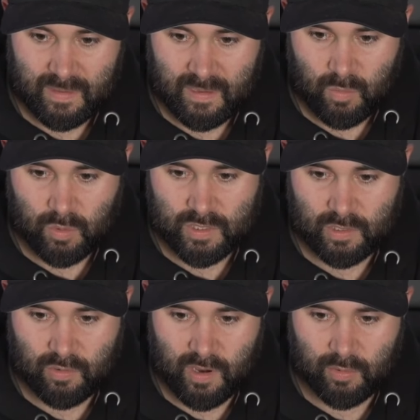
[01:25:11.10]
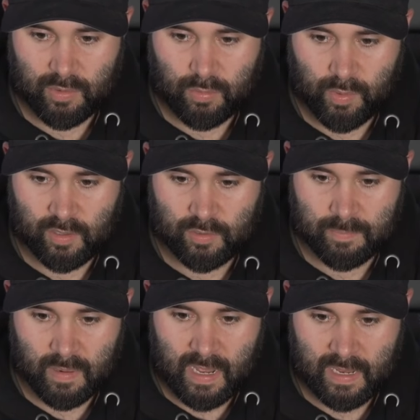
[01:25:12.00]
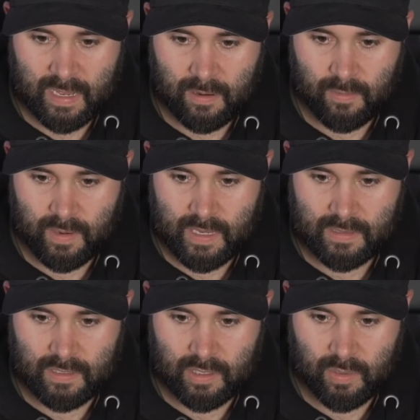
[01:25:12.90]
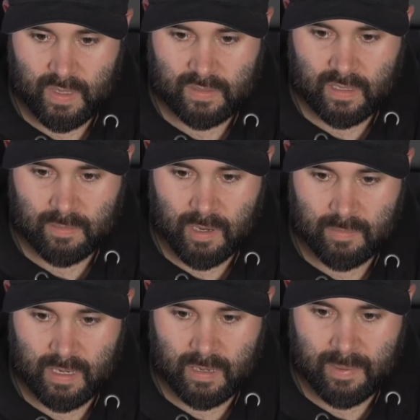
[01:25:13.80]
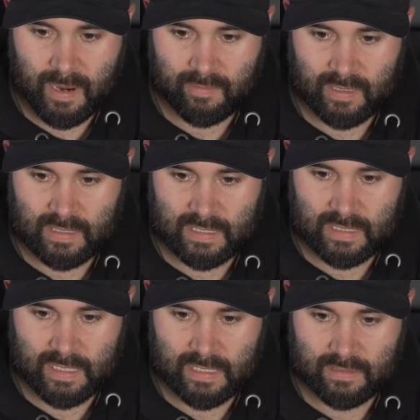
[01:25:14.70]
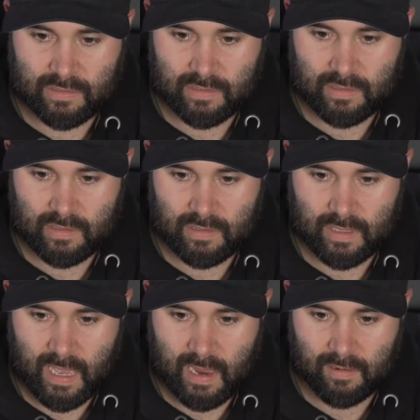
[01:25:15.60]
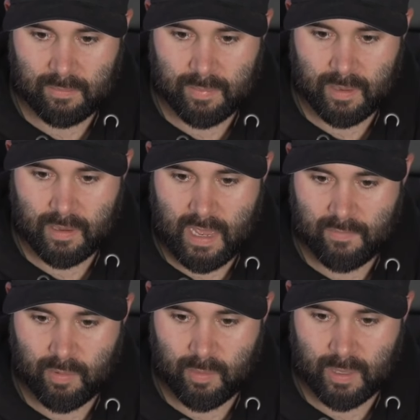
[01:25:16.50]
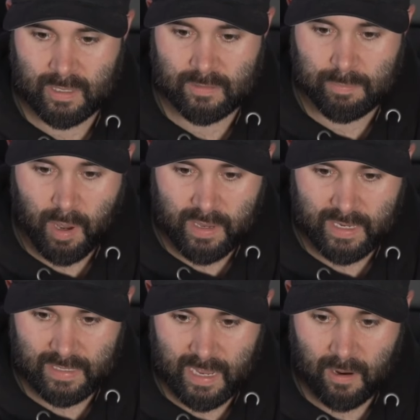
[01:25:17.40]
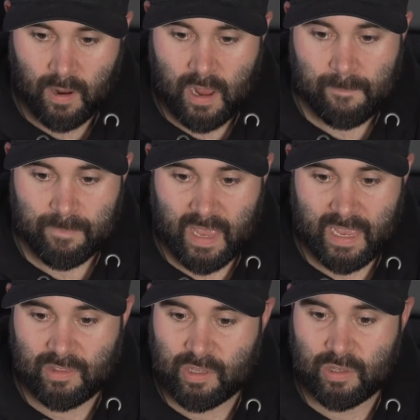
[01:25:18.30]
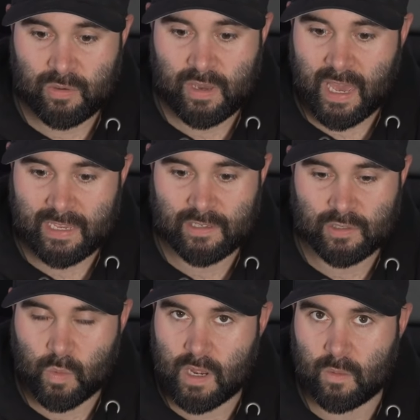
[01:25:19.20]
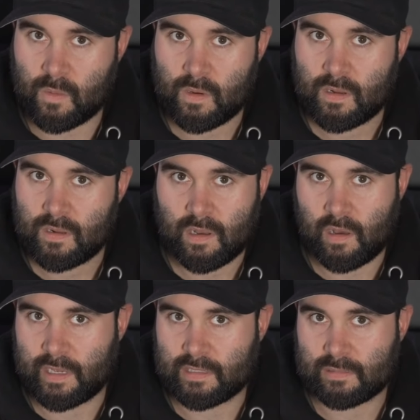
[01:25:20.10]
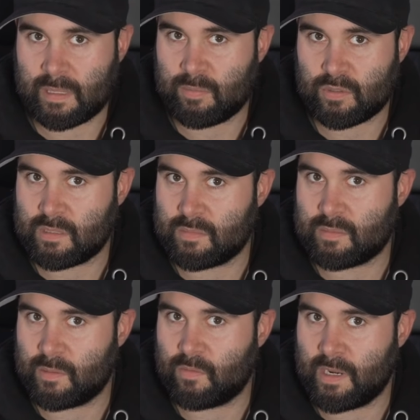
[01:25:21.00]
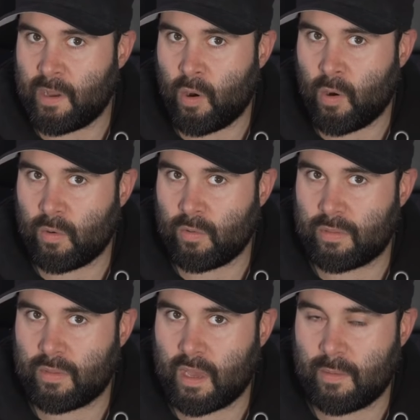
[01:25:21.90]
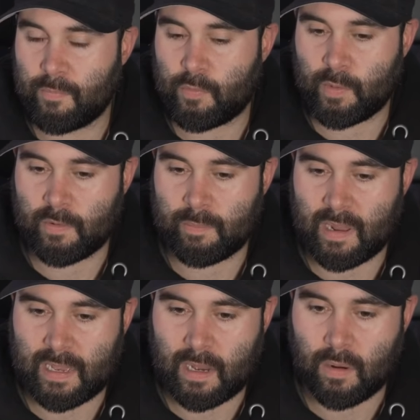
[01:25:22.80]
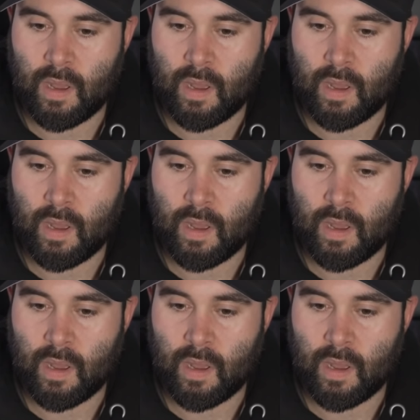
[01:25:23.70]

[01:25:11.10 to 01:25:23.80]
What's the crack with 300 blackout in the US at the moment? Apparently it's the caliber everybody is buying now. In the UK as well. Like, people seems to be really hot on 300 blackout.